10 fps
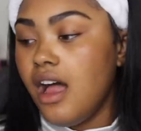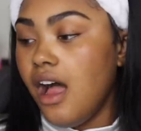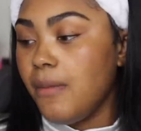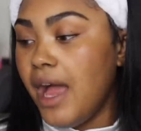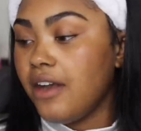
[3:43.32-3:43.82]

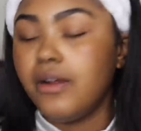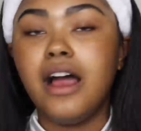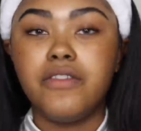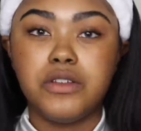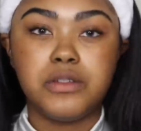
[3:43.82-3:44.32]
I don't
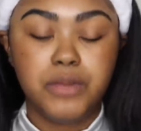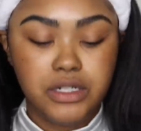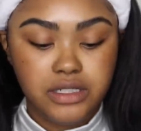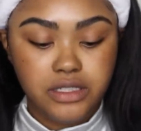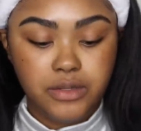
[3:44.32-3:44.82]
have those in
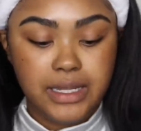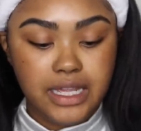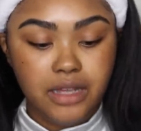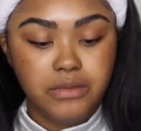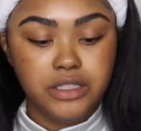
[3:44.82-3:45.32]
person, so I
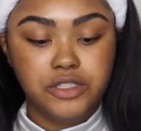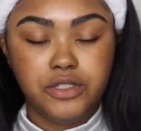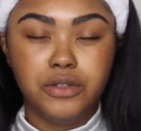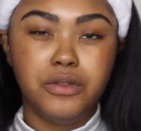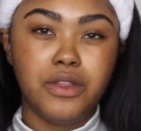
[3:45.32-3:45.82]
can't really
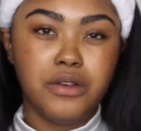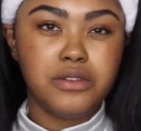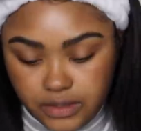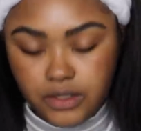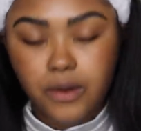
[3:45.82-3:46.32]
show you
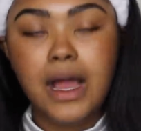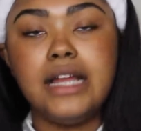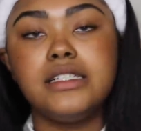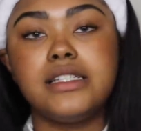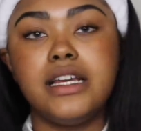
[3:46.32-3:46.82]
those. So I
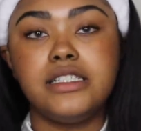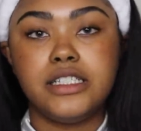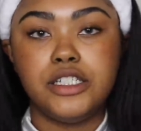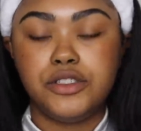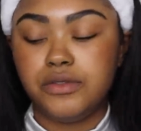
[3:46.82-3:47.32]
decided
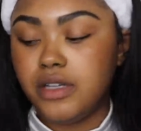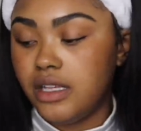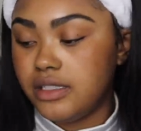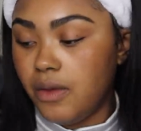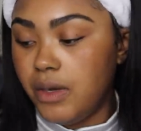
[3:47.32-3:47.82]
to get two
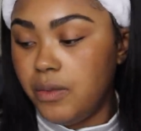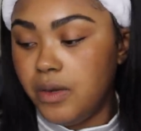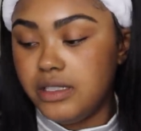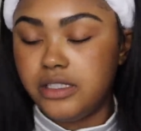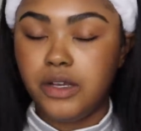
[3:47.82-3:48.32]
colors. I wanted
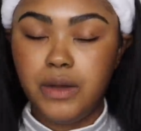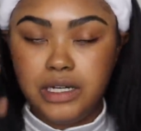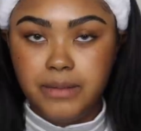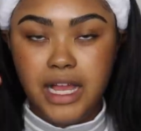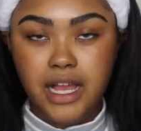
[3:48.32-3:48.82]
one to go
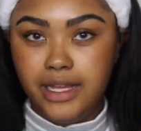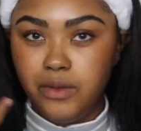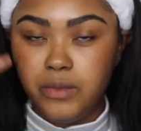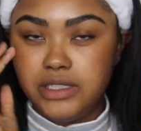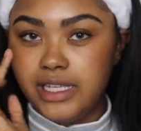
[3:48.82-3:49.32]
under my eye
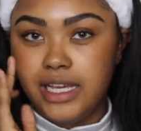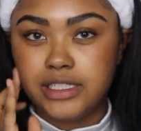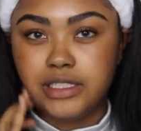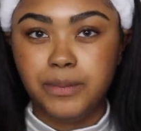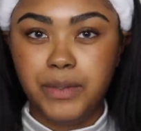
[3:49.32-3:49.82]
and one to
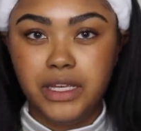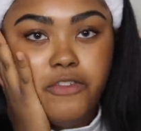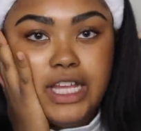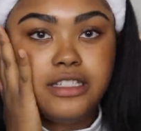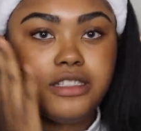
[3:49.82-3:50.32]
actually be
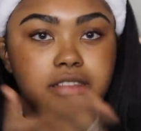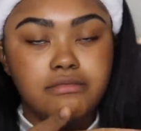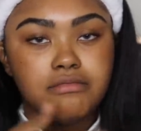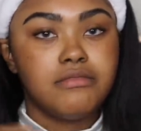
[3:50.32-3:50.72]
face